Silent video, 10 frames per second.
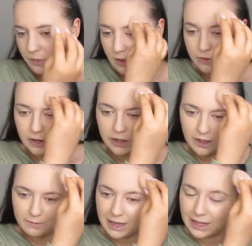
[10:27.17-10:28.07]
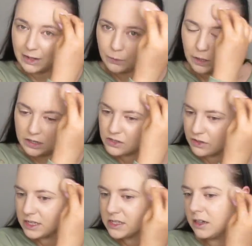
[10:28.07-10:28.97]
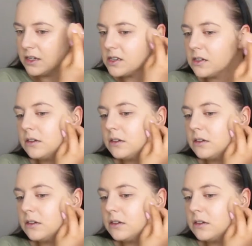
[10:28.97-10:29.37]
I feel like I'm making it worse on this side.